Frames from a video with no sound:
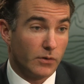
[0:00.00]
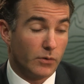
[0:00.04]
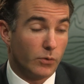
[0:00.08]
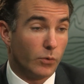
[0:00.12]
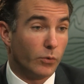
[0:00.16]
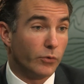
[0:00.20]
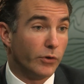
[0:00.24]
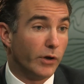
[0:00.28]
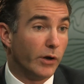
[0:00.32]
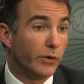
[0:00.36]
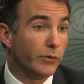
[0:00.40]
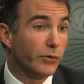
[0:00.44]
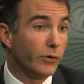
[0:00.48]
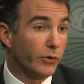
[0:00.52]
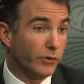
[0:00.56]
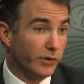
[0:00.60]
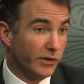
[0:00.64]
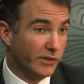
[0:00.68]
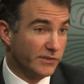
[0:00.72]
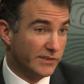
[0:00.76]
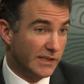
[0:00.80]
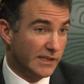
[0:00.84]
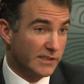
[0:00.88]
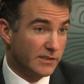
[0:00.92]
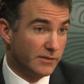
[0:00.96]
although not
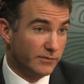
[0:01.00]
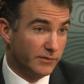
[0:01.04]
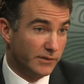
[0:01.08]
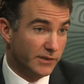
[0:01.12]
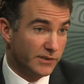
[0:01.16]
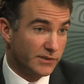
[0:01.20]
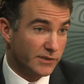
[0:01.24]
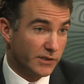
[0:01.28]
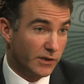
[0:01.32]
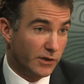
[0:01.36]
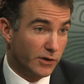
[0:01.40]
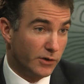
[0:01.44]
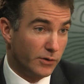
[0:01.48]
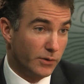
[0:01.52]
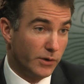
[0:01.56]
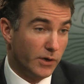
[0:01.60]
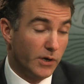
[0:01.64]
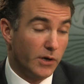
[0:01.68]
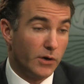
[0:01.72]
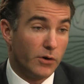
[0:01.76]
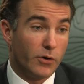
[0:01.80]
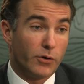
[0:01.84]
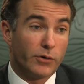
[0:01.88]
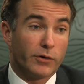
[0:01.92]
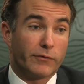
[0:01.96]
excessively so.
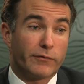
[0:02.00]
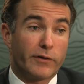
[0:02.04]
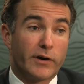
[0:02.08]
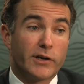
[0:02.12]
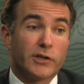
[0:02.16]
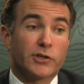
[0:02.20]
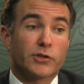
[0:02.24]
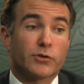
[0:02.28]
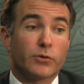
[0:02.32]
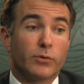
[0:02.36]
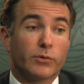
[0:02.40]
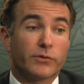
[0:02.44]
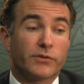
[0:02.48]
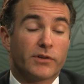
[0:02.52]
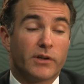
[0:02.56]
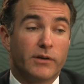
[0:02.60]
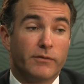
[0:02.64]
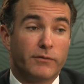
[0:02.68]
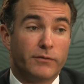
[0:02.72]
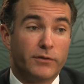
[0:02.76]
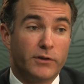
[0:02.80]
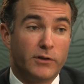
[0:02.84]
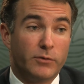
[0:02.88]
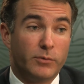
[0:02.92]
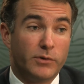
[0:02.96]
On a very
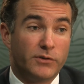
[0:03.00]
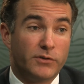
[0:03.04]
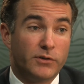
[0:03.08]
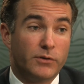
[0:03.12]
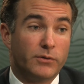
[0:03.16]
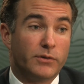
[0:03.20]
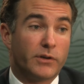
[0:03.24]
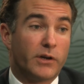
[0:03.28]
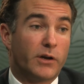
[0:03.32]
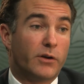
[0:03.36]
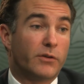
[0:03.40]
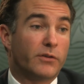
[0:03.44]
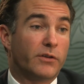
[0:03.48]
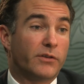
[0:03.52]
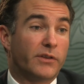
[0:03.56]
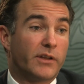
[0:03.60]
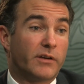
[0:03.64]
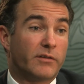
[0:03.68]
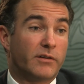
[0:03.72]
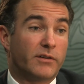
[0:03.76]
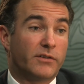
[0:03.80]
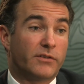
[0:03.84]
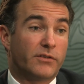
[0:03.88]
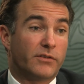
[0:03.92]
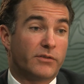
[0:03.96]
short-term view, we do note that
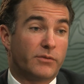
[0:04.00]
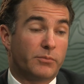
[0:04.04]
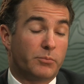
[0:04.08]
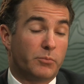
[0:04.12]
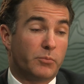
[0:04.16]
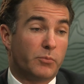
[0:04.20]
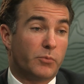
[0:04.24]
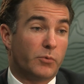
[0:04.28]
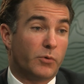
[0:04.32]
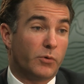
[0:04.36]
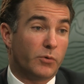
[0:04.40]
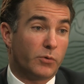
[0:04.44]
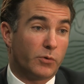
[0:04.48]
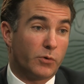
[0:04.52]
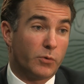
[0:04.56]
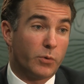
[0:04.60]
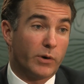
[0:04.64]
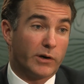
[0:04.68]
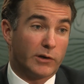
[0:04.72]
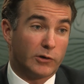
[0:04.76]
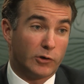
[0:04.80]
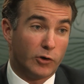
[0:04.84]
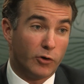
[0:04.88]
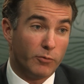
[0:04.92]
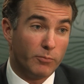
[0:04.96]
there is
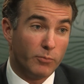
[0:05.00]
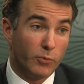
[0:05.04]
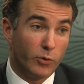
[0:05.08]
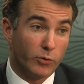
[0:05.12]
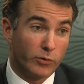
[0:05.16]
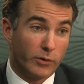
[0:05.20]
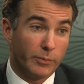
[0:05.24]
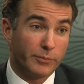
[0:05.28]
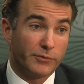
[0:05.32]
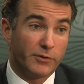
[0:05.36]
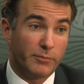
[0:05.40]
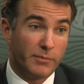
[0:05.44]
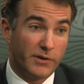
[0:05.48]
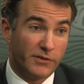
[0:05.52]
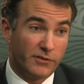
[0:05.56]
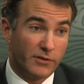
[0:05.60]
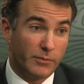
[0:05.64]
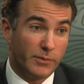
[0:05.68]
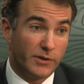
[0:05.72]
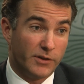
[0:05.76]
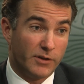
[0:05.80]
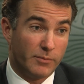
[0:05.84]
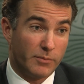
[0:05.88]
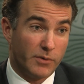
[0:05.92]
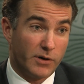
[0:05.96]
quite a lot more optimism
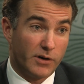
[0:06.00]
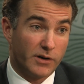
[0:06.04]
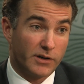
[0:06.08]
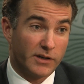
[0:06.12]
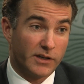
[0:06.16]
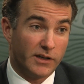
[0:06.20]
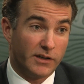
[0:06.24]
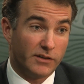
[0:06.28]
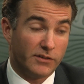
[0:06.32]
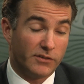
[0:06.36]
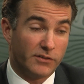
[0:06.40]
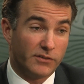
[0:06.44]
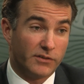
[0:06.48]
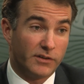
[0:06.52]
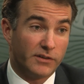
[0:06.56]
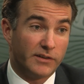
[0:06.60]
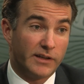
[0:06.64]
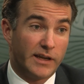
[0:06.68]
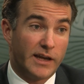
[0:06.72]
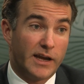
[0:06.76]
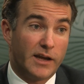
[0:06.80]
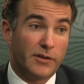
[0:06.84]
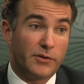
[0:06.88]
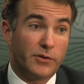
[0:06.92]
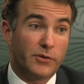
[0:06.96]
in the markets
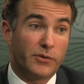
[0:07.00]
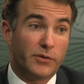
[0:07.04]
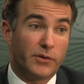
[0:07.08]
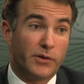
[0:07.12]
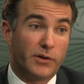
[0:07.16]
today than